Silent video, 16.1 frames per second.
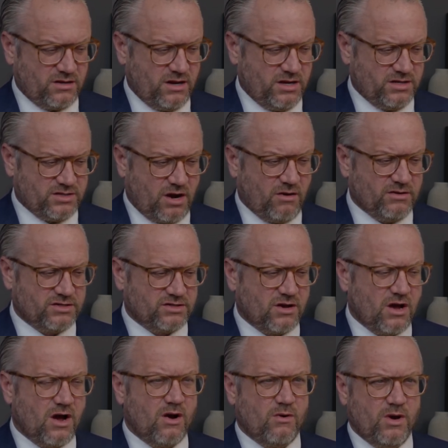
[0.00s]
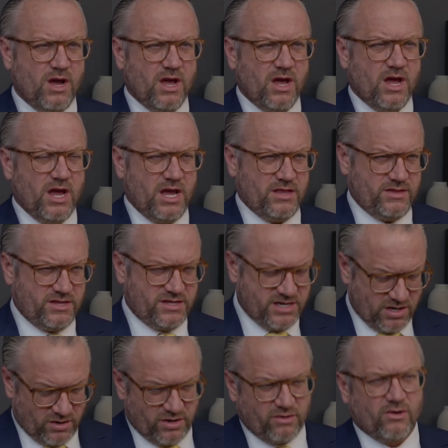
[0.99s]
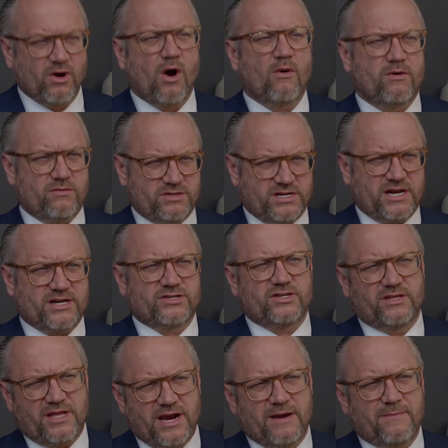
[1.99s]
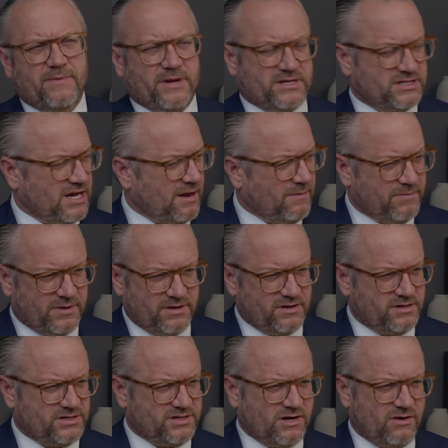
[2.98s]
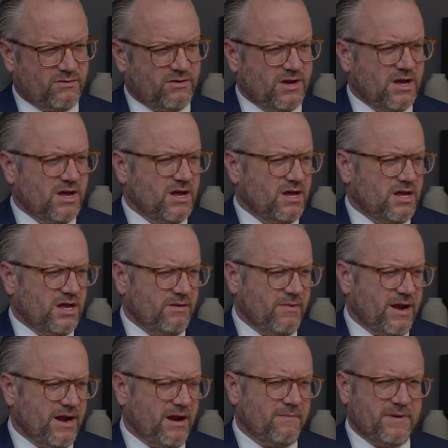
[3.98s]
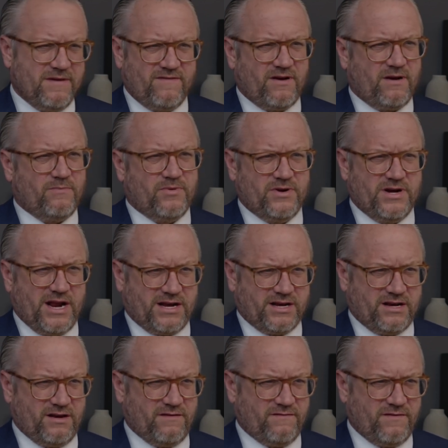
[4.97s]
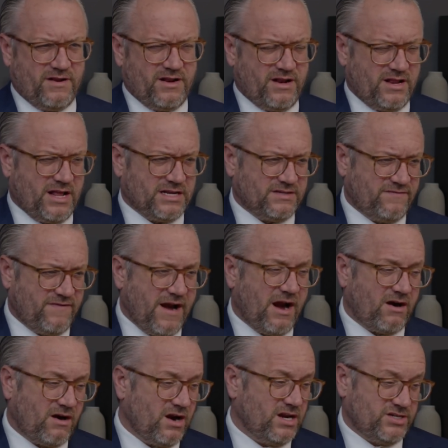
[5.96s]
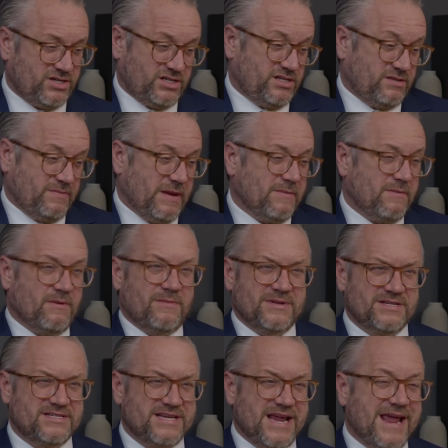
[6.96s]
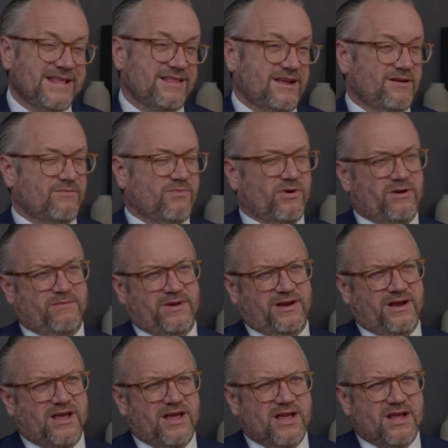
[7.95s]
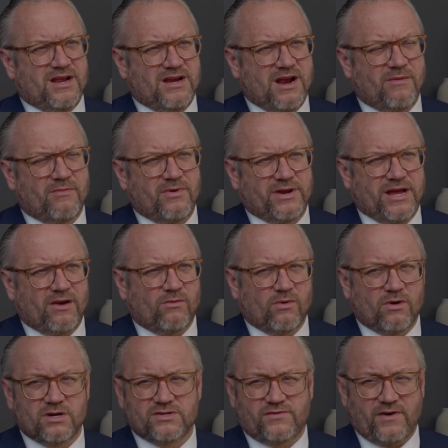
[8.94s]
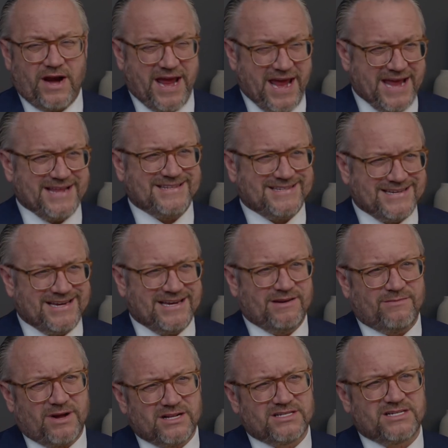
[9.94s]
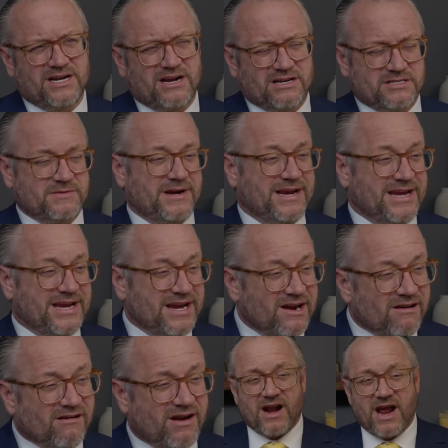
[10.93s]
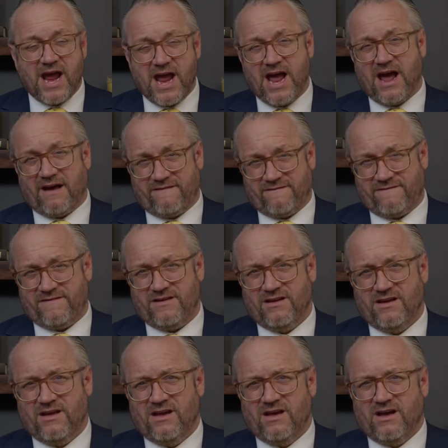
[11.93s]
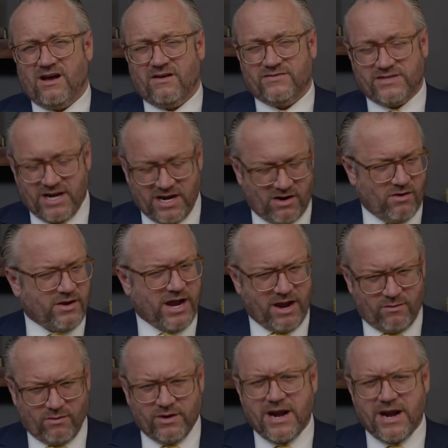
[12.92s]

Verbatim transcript: is always low until you go into recession, then it picks up, and so it may not be very predictive, and that's fair. It's just that people have been saying the unemployment number would get worse for eighteen months now. It's been a year and a half of saying, okay, well